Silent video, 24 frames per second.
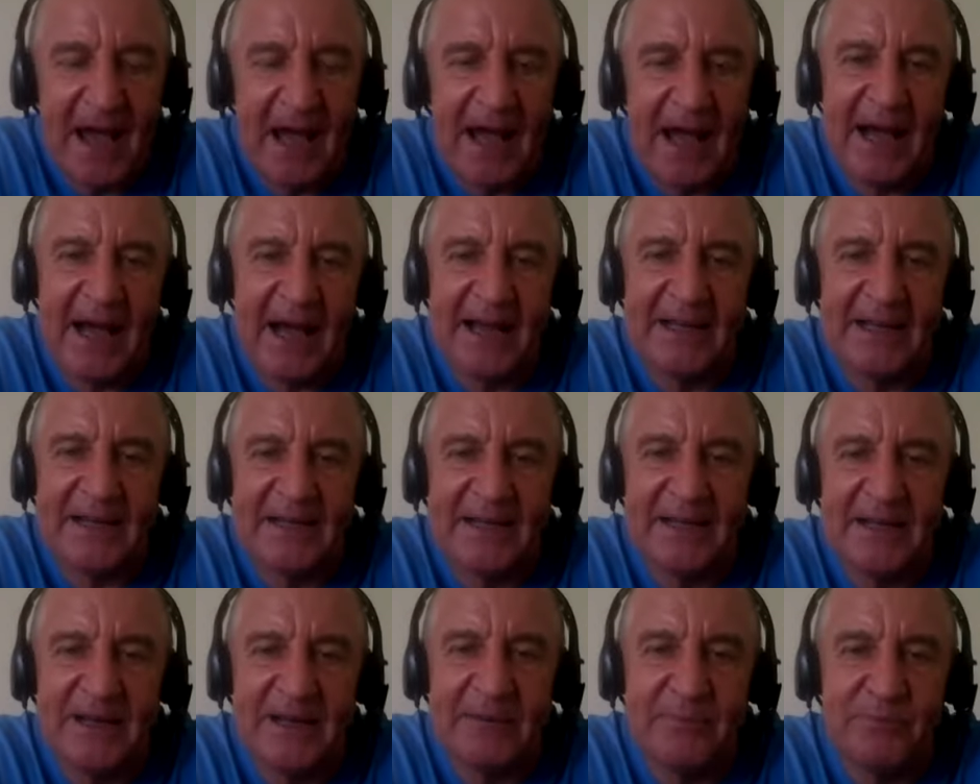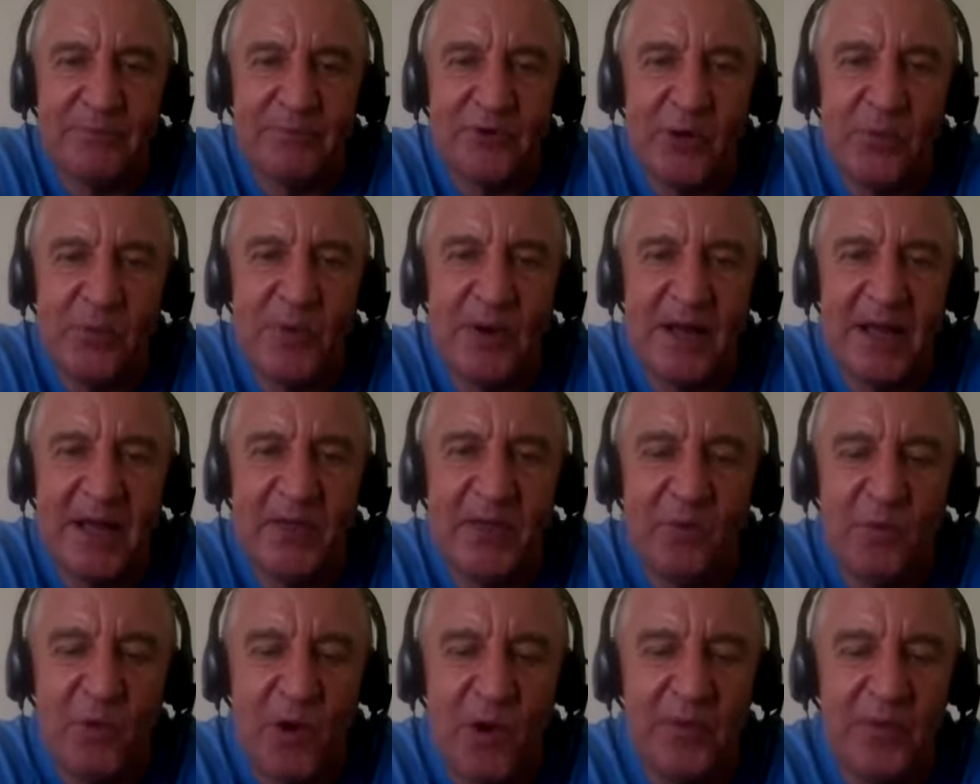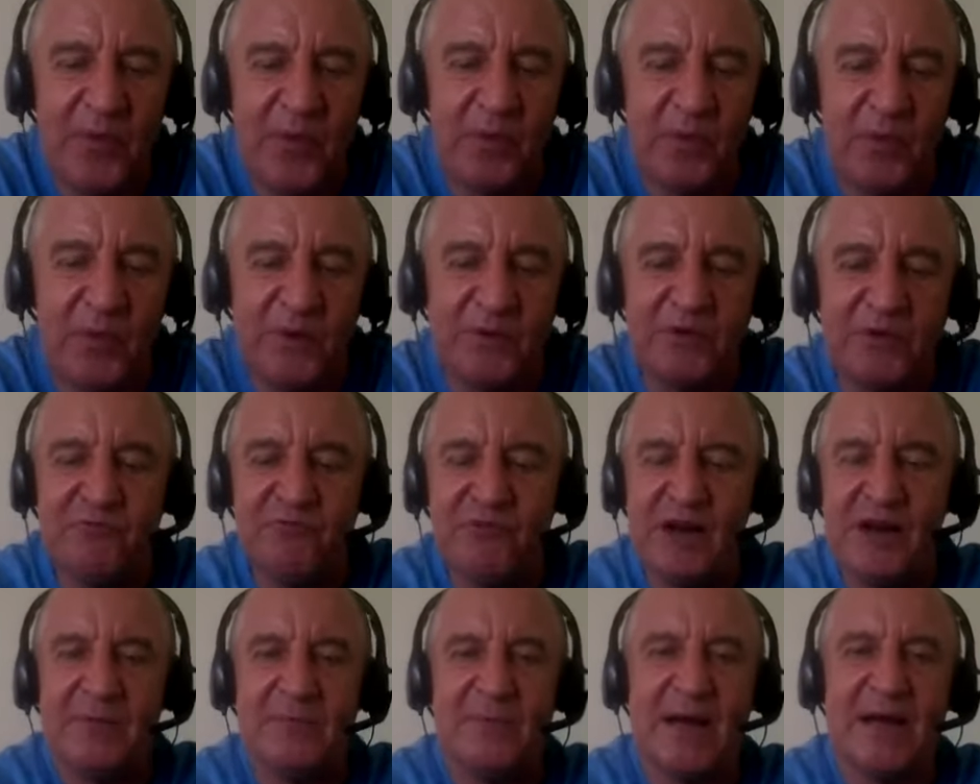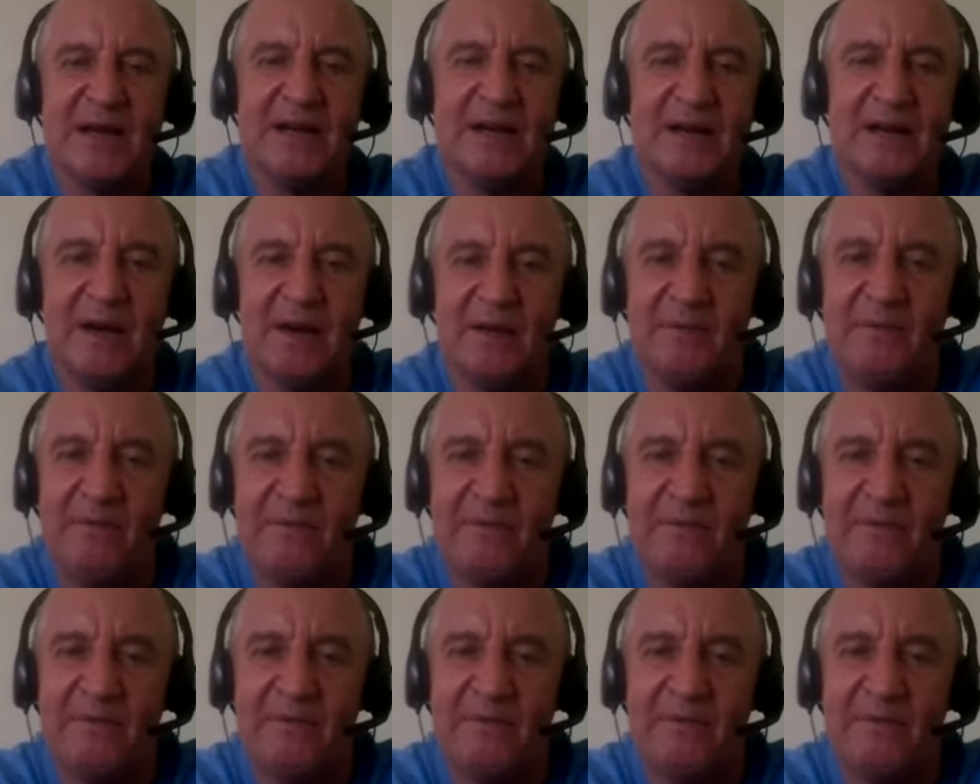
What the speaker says: and probably the one that we would recommend